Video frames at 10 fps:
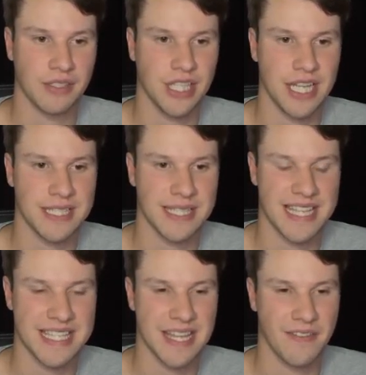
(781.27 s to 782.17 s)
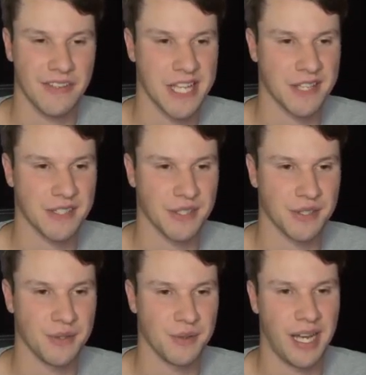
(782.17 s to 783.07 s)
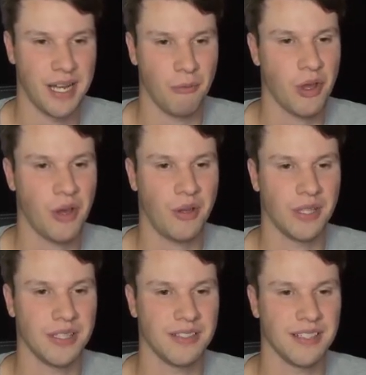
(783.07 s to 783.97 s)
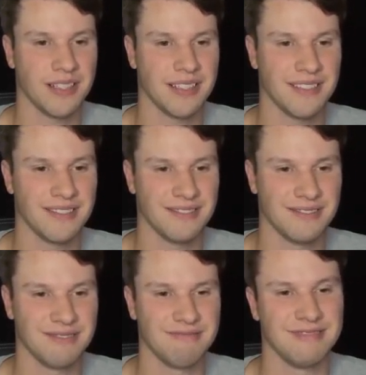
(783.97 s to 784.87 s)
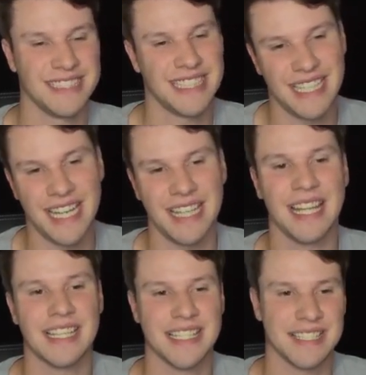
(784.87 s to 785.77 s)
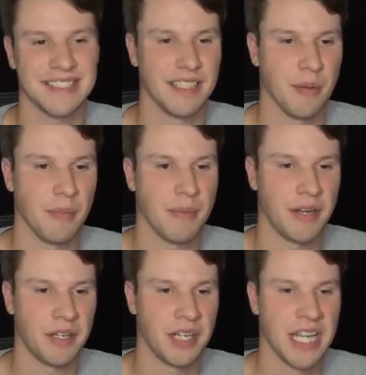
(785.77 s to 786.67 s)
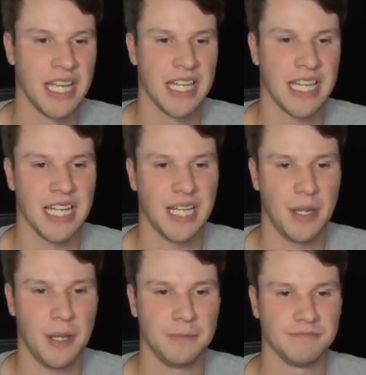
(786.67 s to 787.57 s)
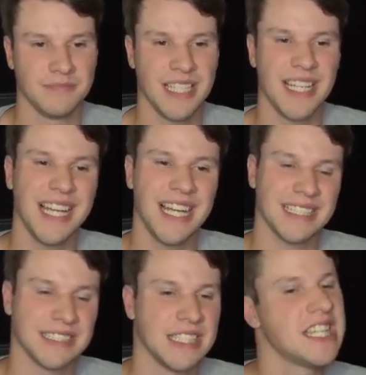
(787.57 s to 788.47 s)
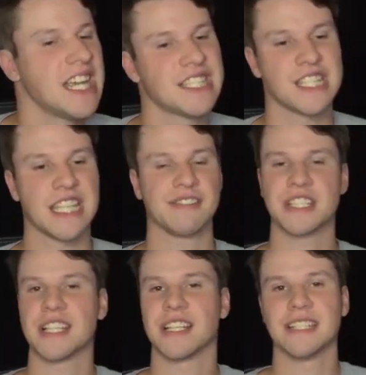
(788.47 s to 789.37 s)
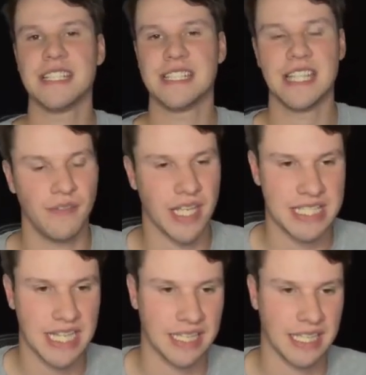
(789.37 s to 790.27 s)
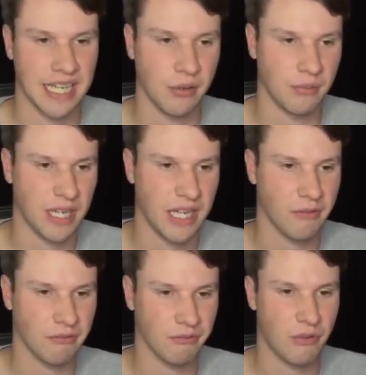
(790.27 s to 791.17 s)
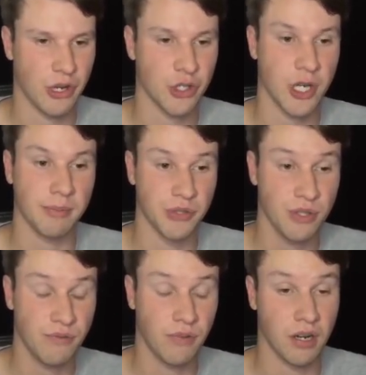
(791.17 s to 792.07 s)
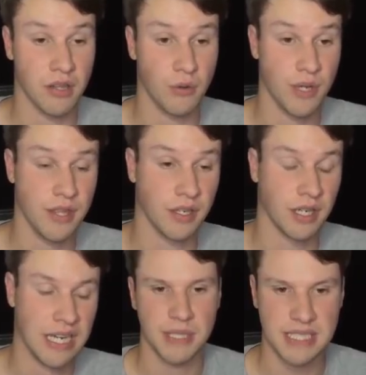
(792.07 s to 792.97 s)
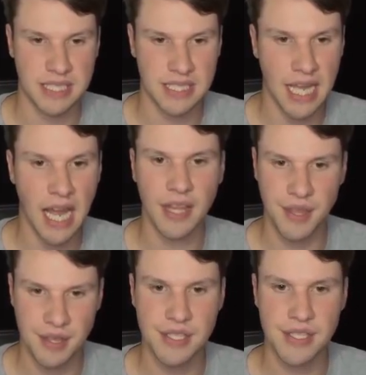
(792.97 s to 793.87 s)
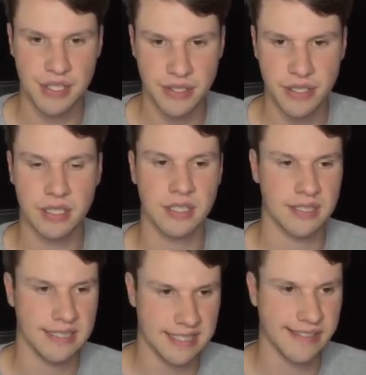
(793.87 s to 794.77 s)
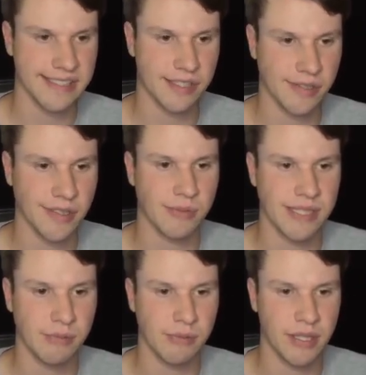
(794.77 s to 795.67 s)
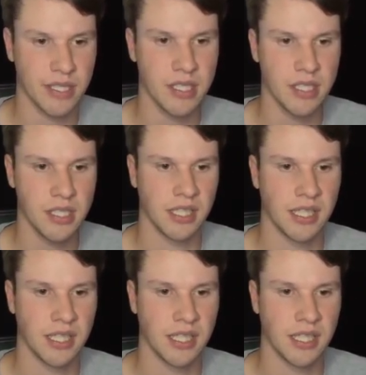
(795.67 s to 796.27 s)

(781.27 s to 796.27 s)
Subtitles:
Jets at 7 sounds a little too high. We'll call it. Yeah, I like this a little bit better. The Jets just have such an elite defense that I don't want to drop them too far though either. But I think this list looks really, really good.